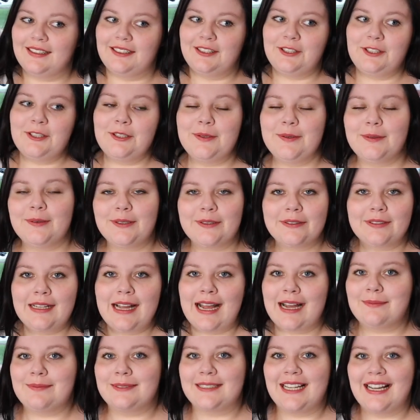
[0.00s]
new little
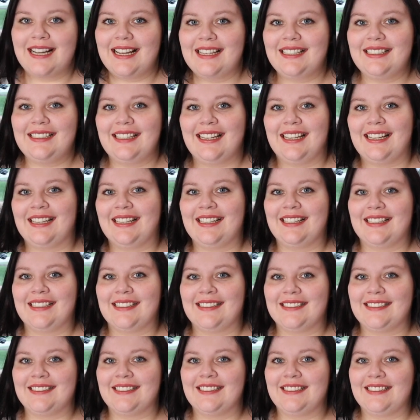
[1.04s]
habitat
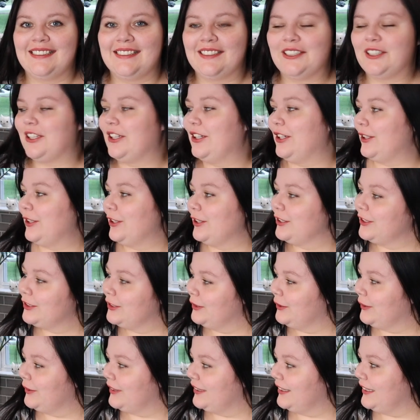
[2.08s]
and in her all her
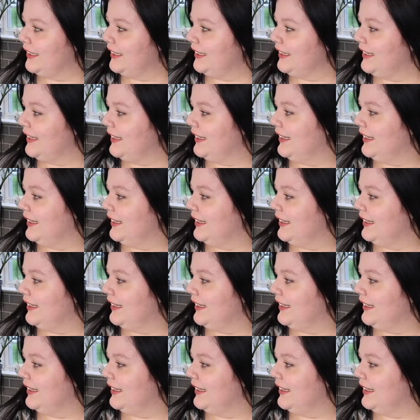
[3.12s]
glory.